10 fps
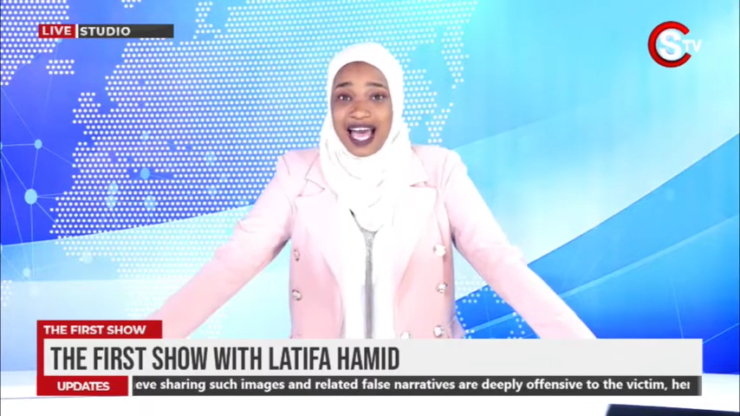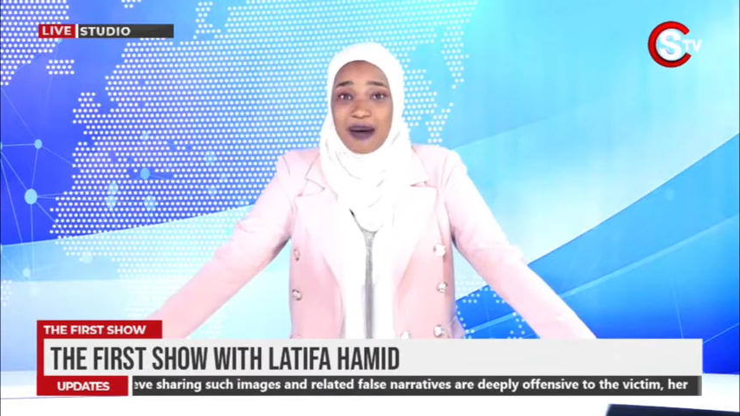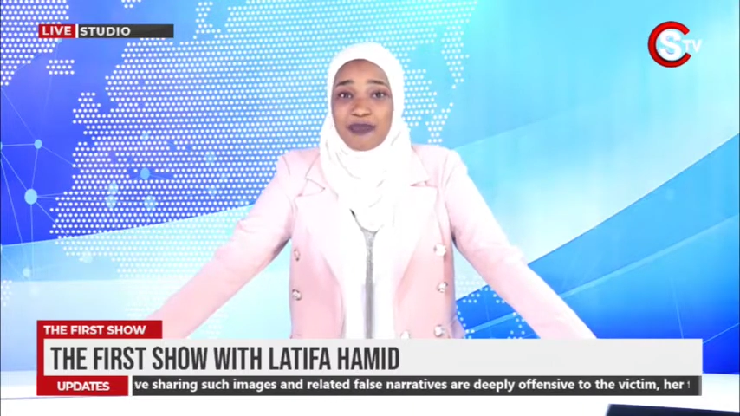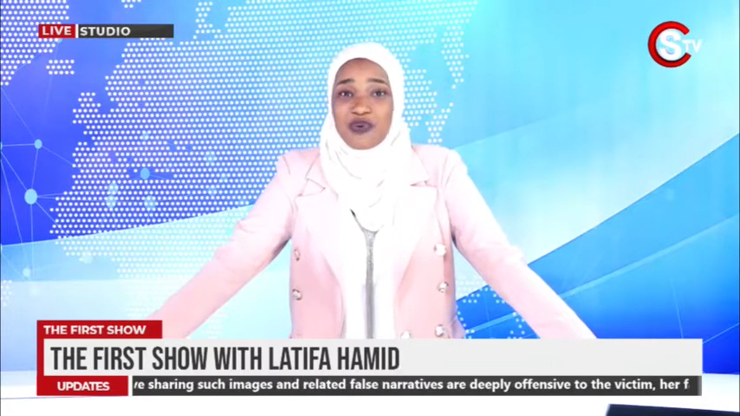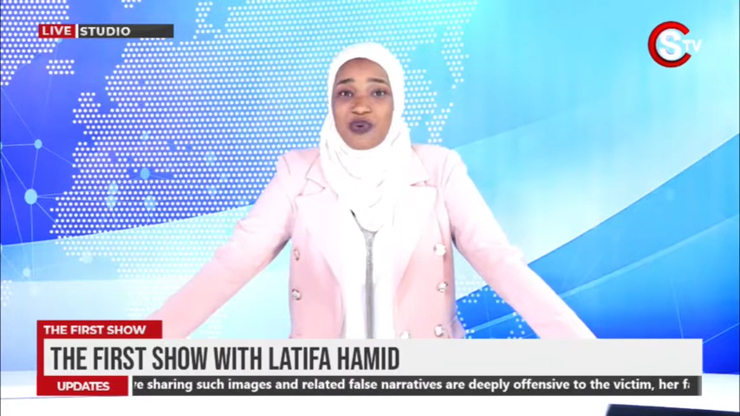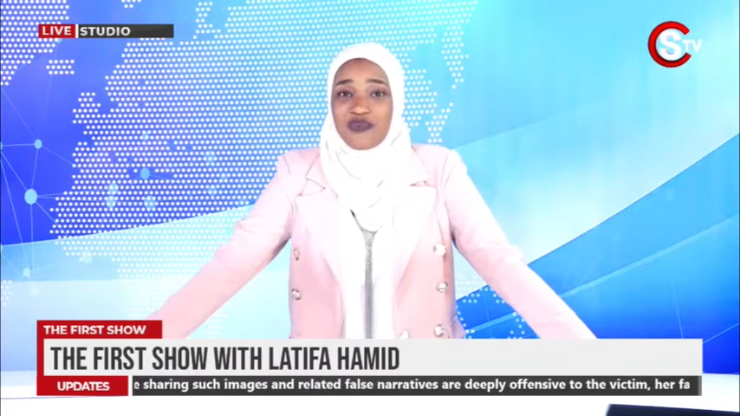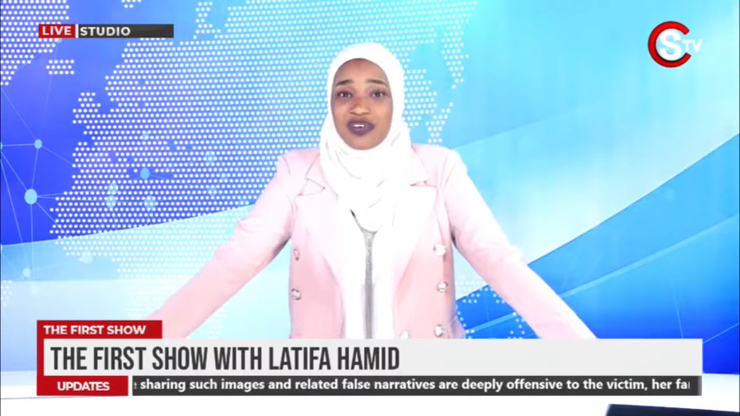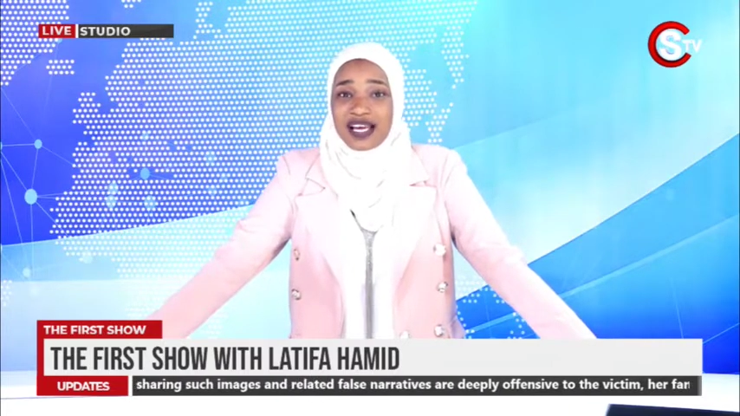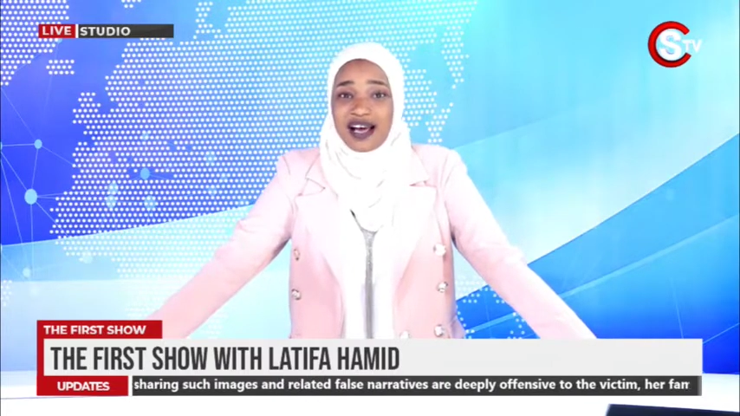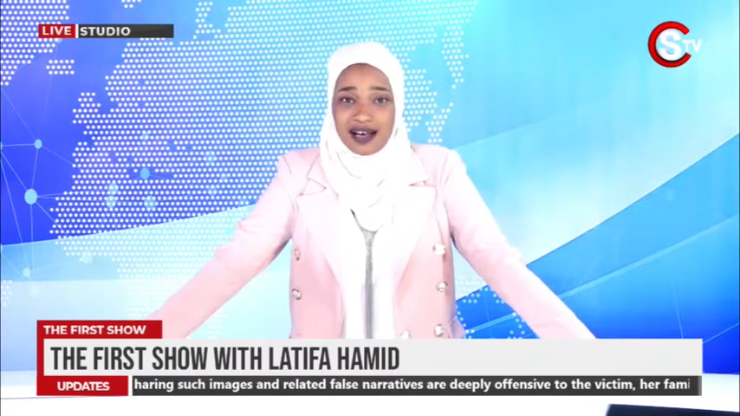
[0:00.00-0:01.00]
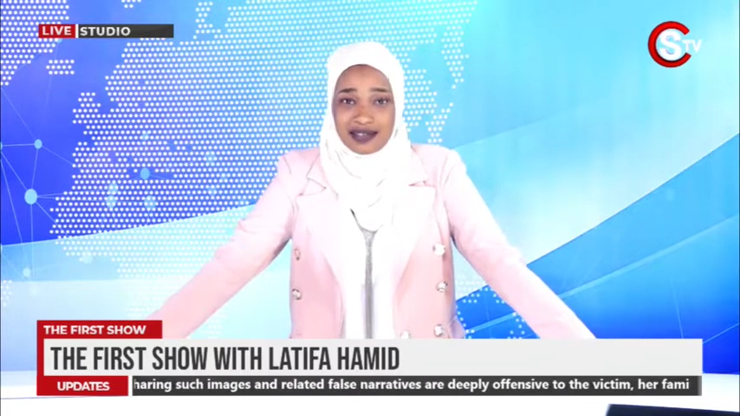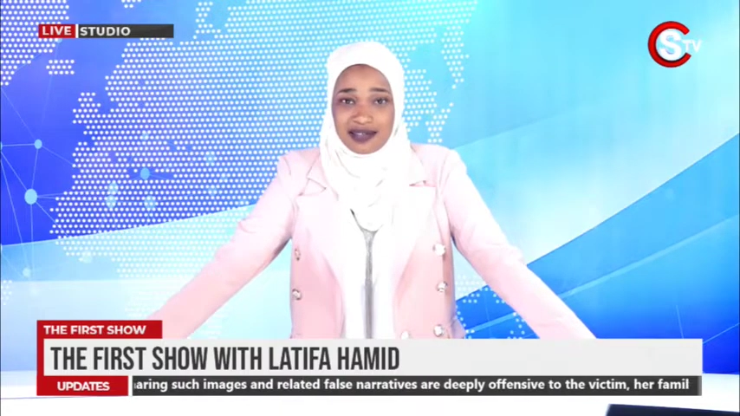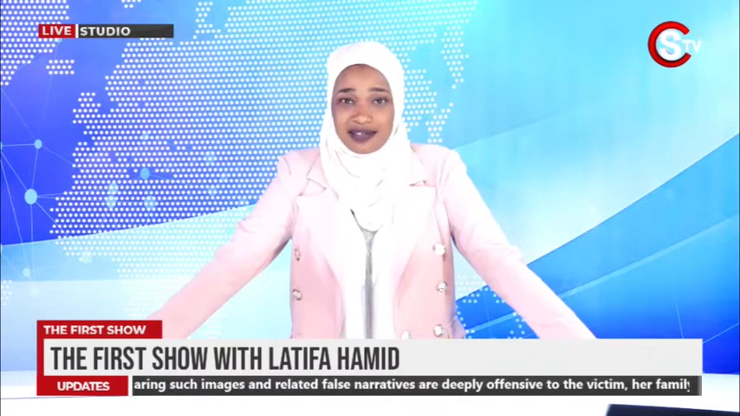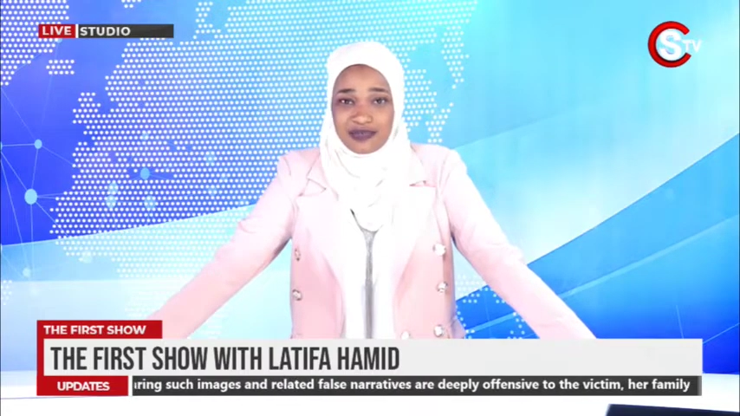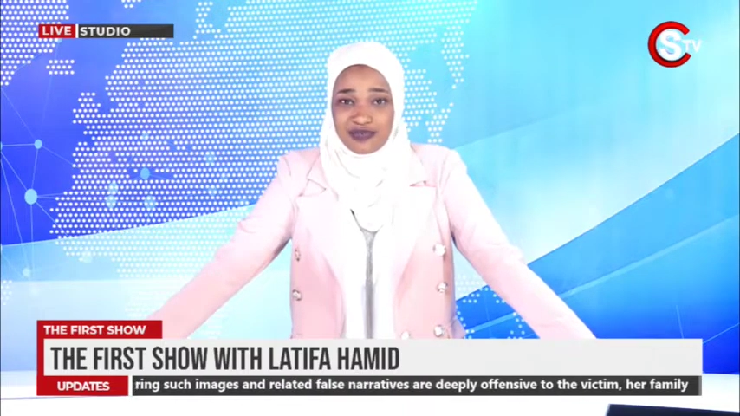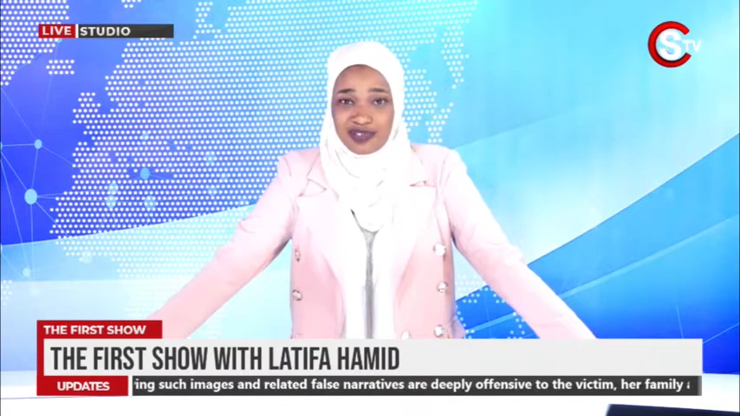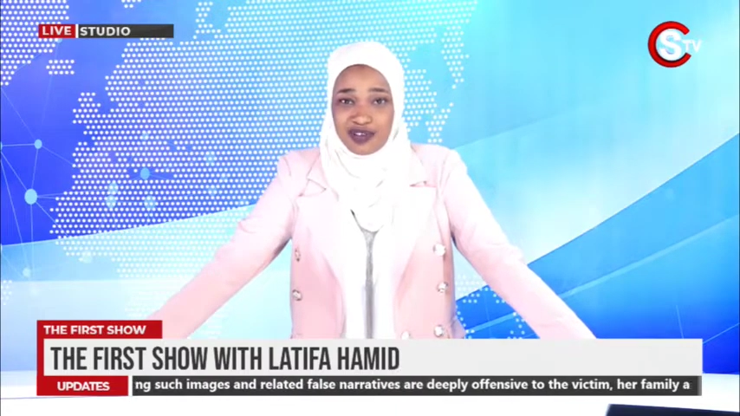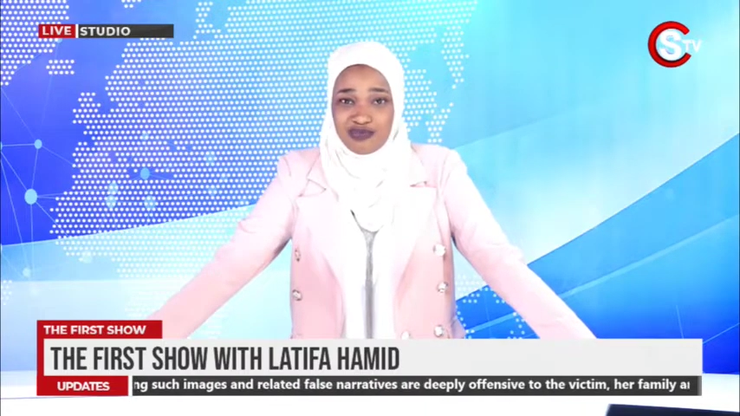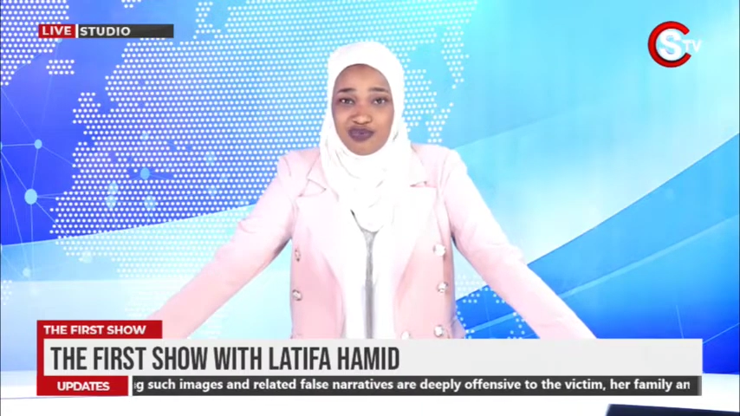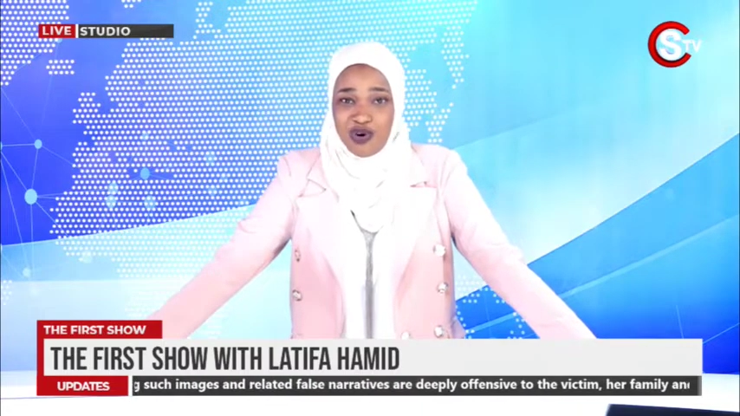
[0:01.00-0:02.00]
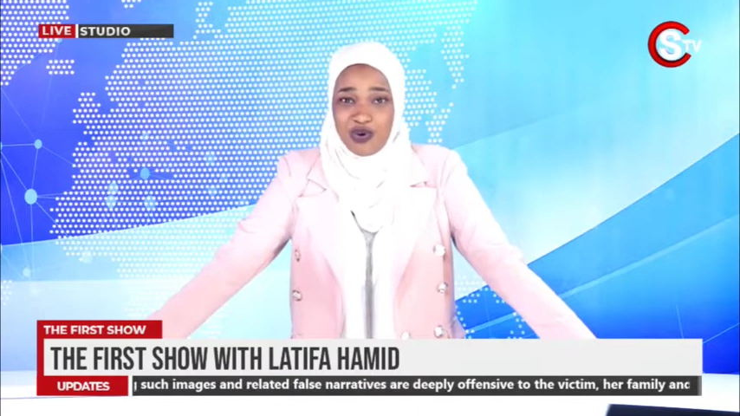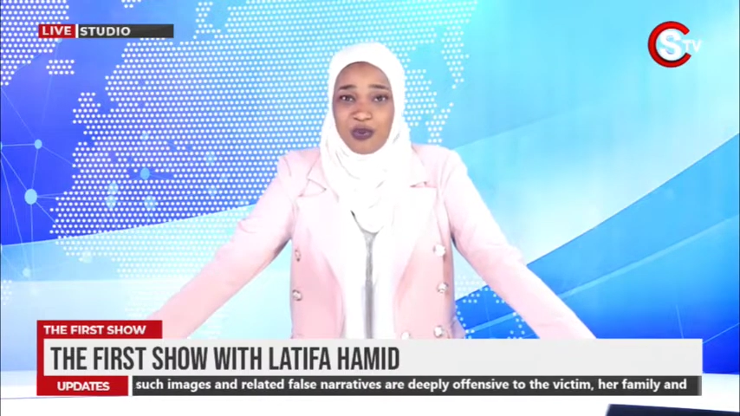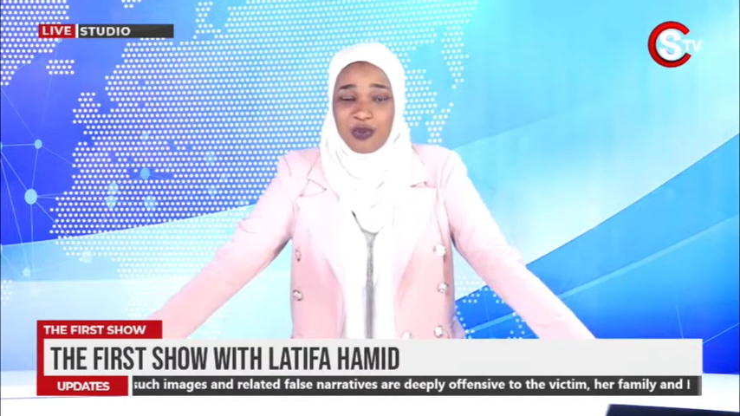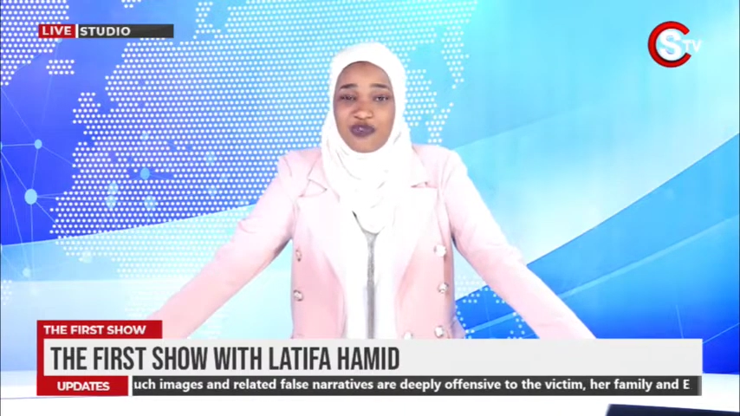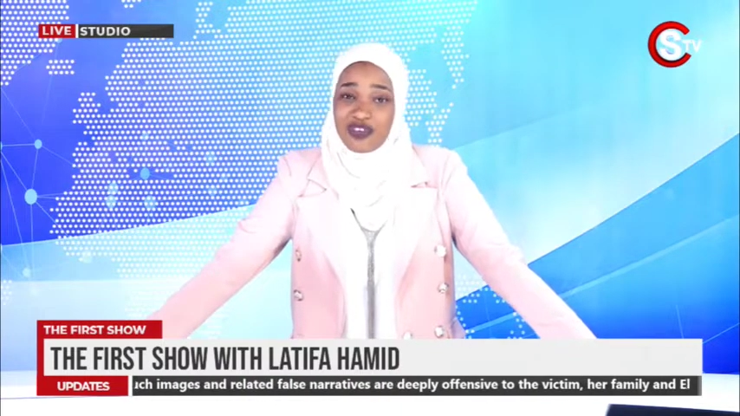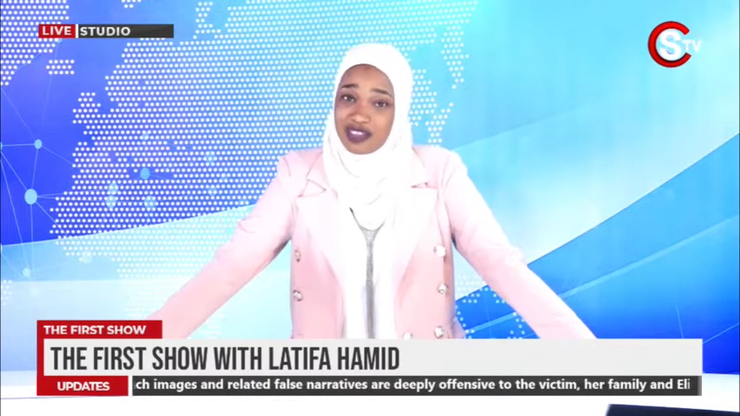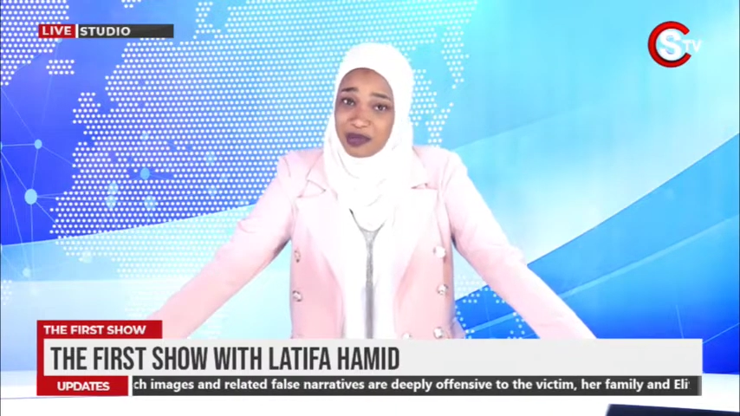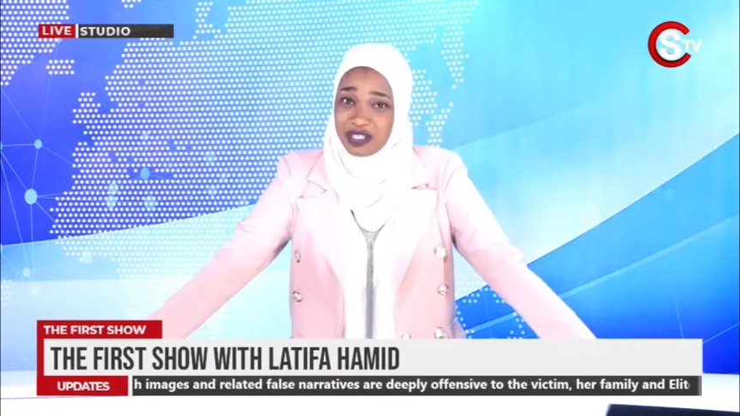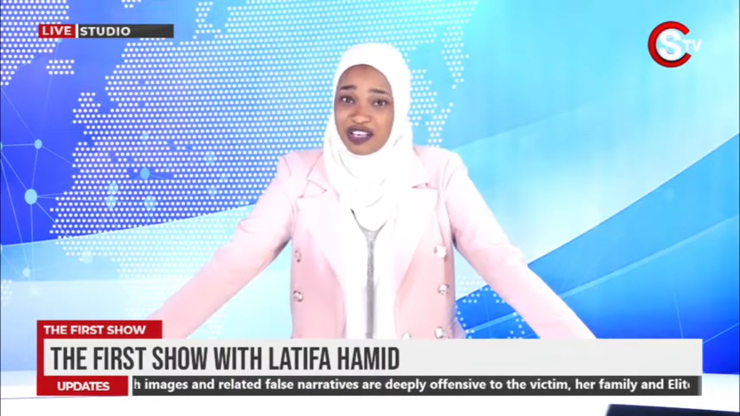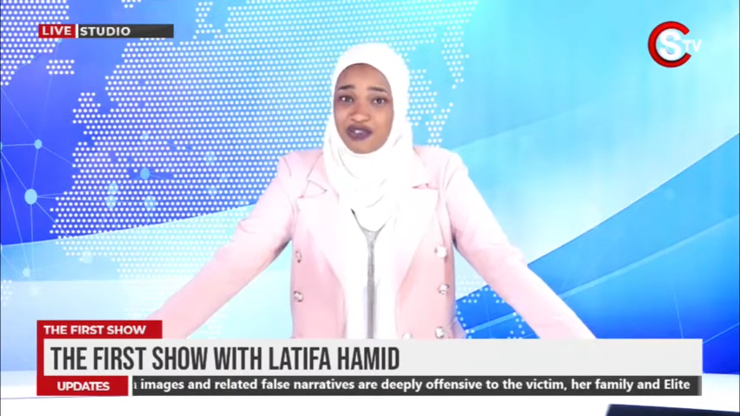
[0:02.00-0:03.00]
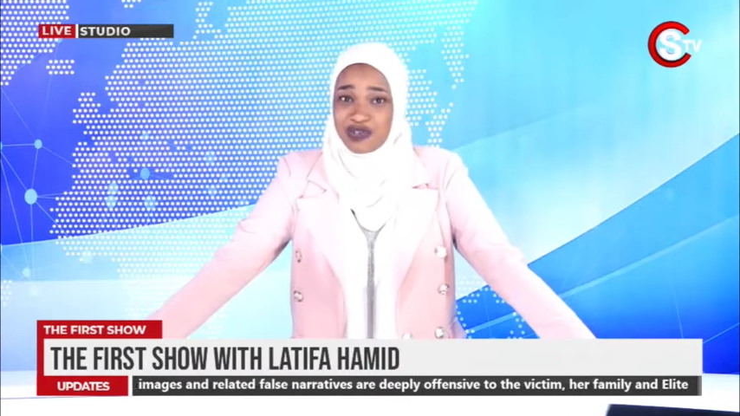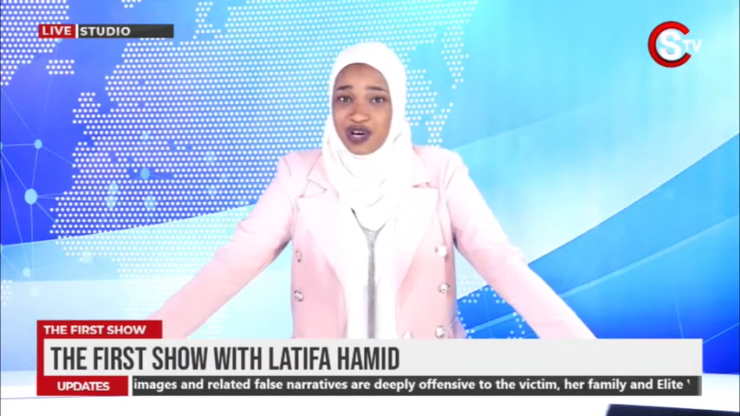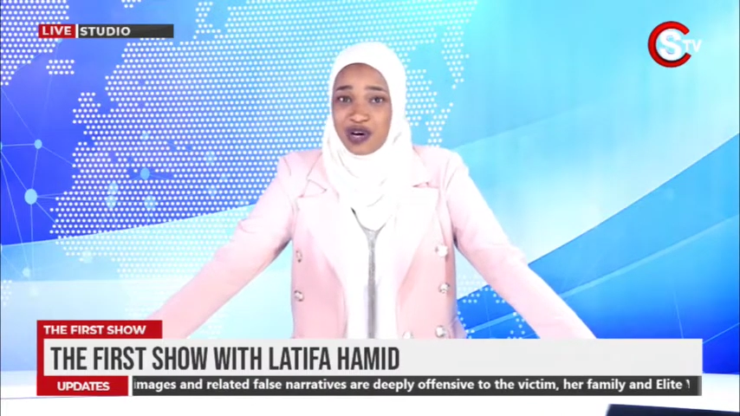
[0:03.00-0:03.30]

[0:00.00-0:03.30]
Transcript: are proving us wrong, or proving themselves